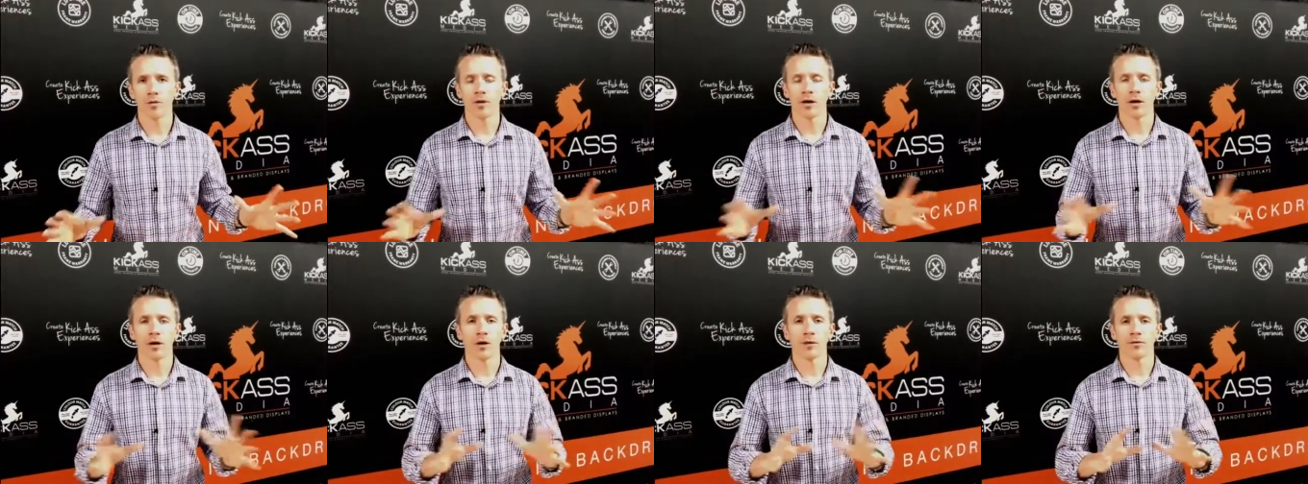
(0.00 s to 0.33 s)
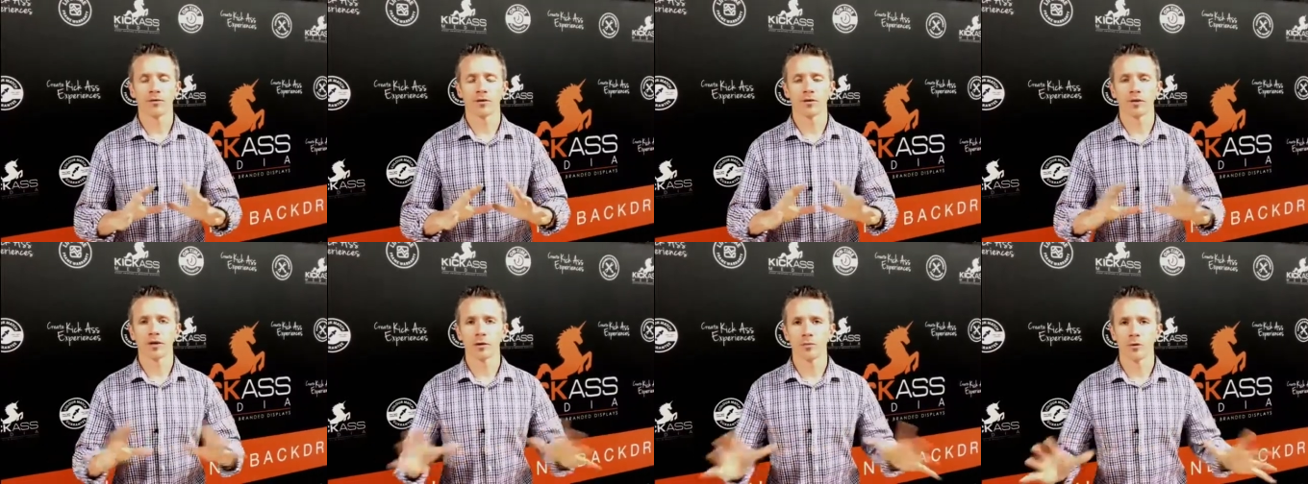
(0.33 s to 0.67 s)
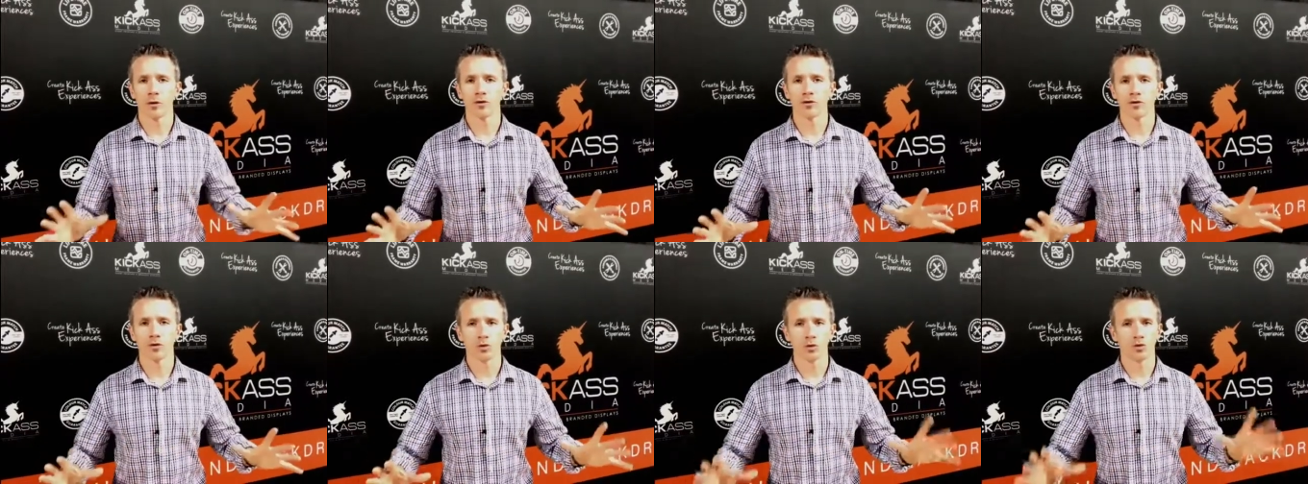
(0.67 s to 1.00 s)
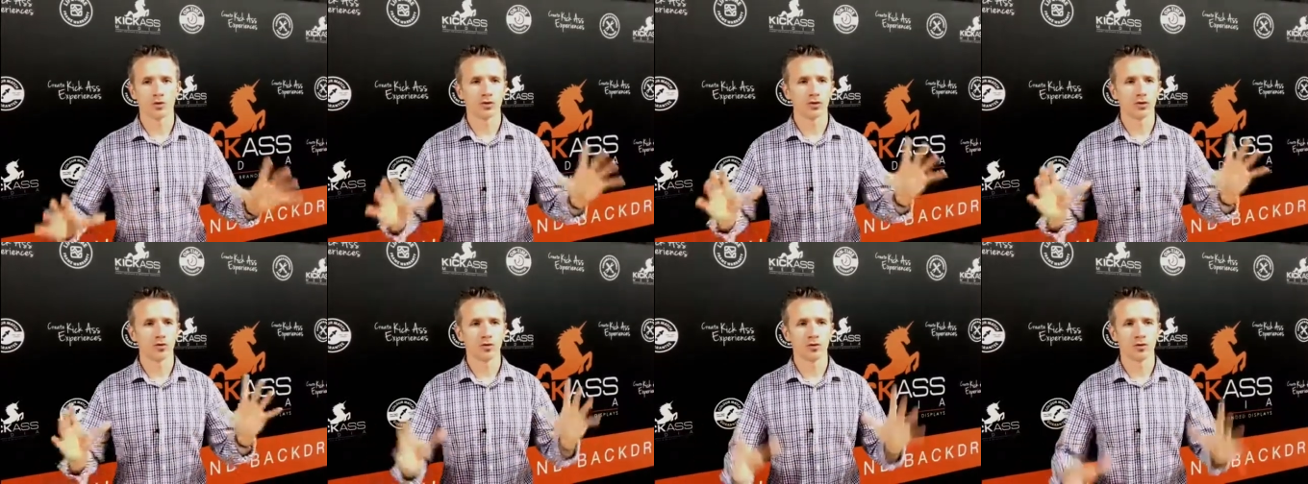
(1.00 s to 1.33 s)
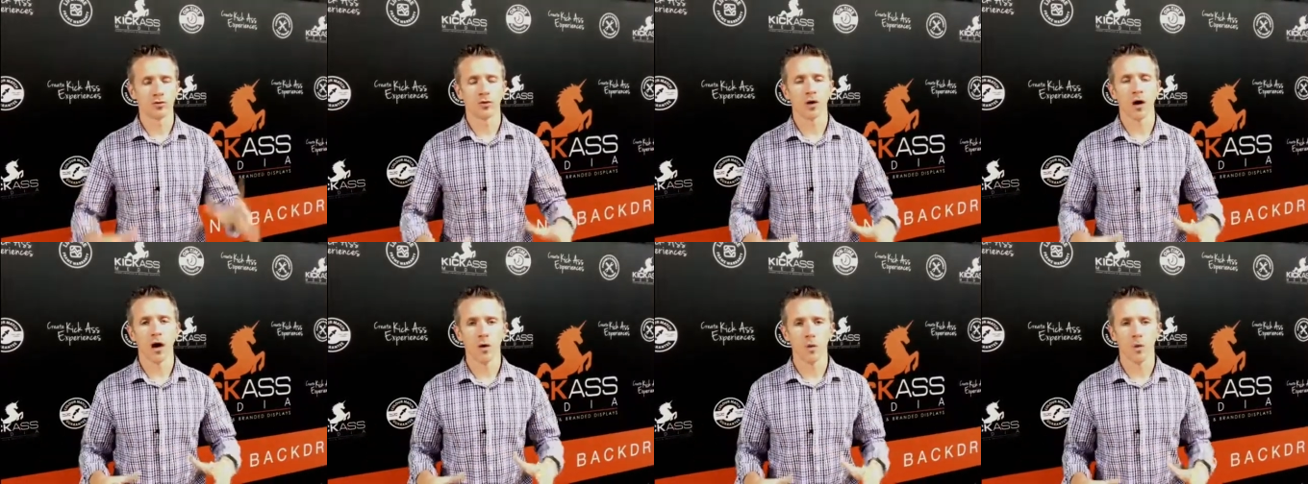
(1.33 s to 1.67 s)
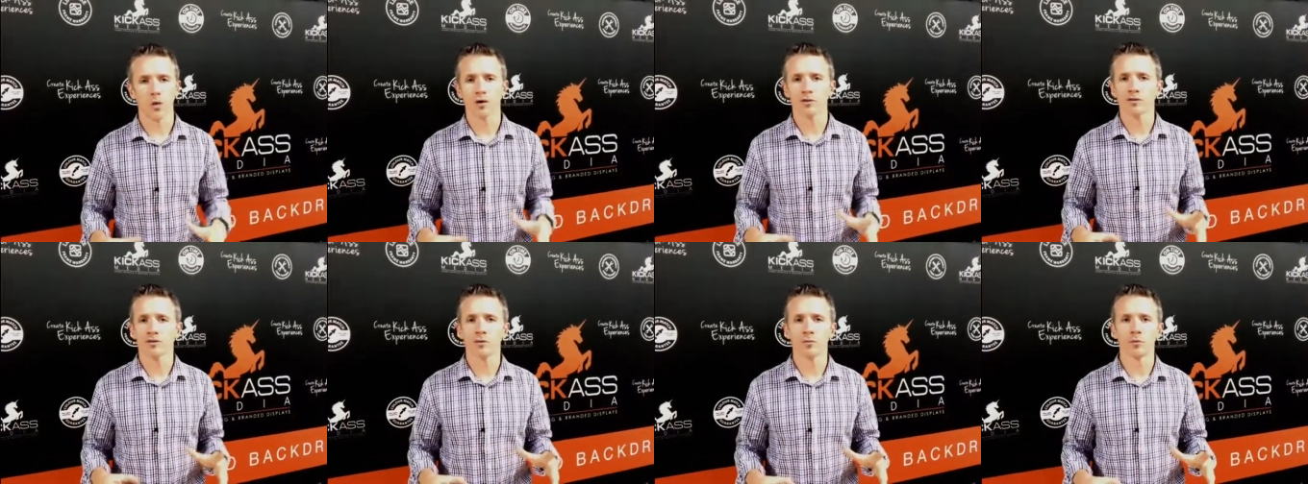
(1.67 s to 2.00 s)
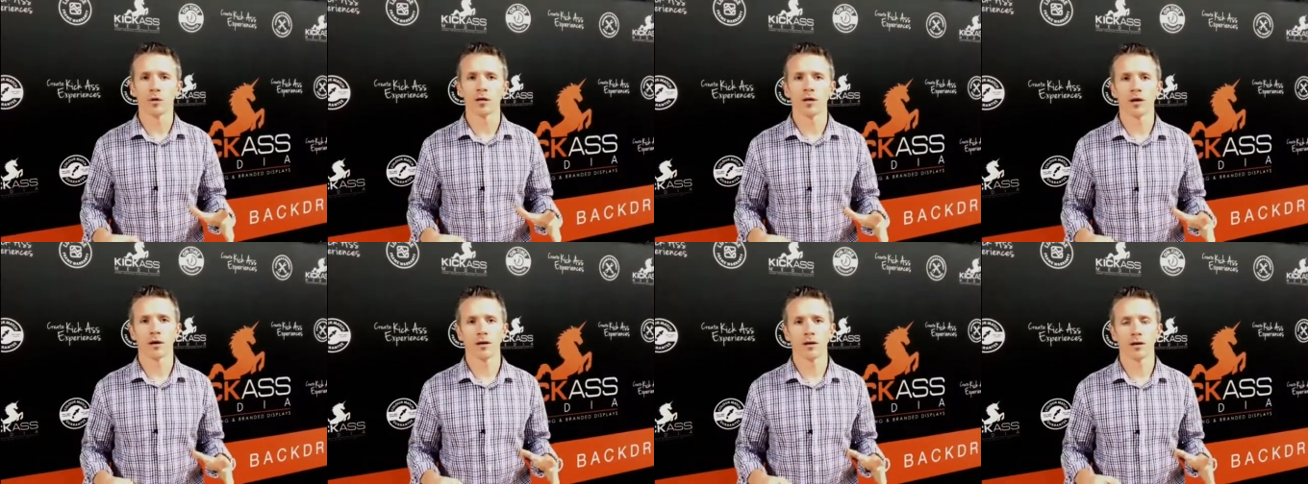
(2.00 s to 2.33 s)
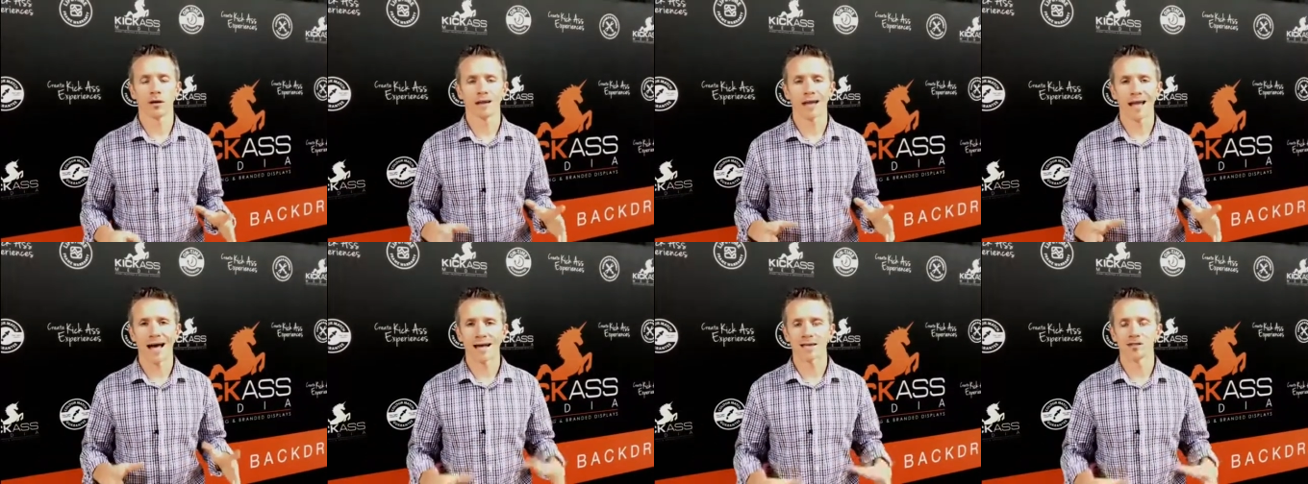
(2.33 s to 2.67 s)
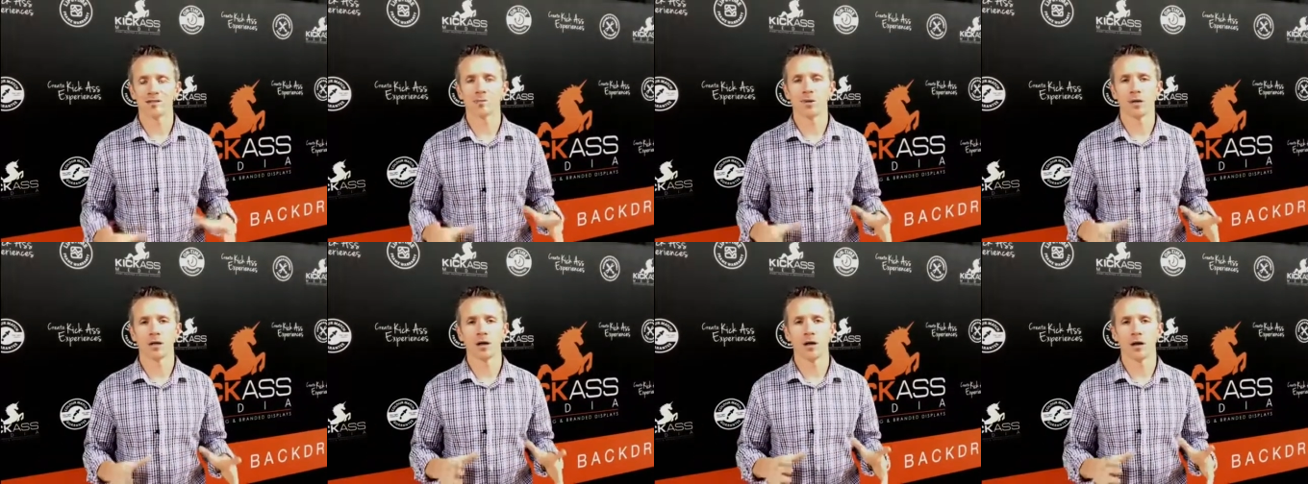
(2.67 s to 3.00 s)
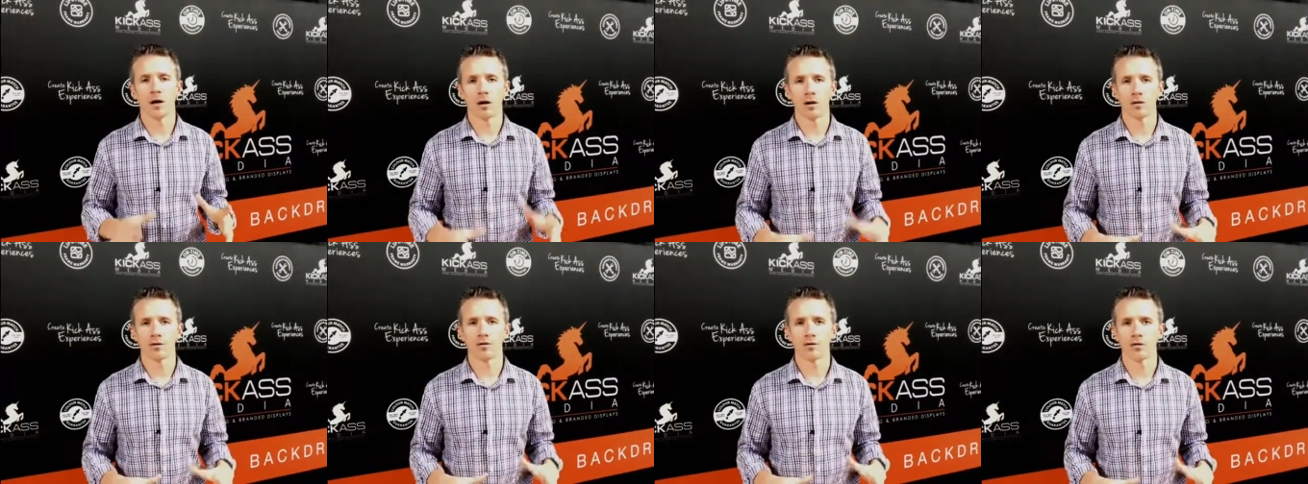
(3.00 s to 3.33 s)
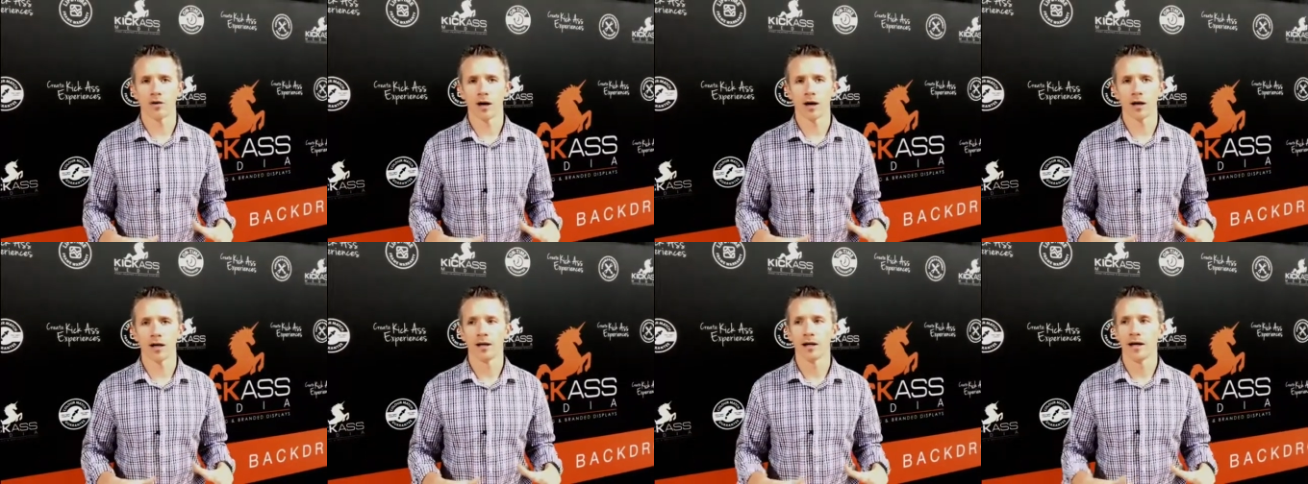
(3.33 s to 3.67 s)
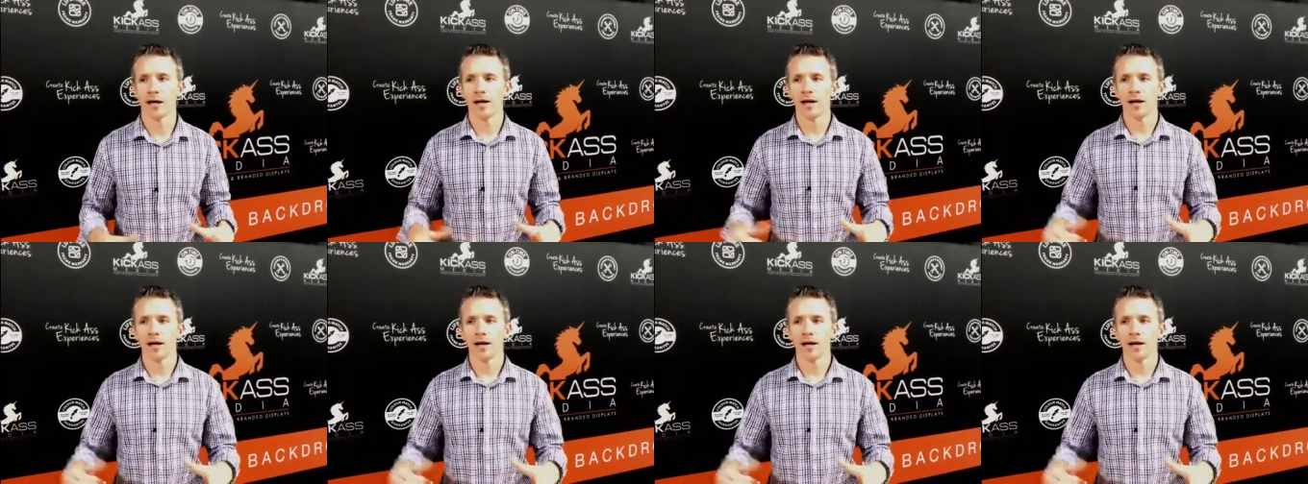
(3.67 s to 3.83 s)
They don't have to think about tools. You do not want somebody last minute on site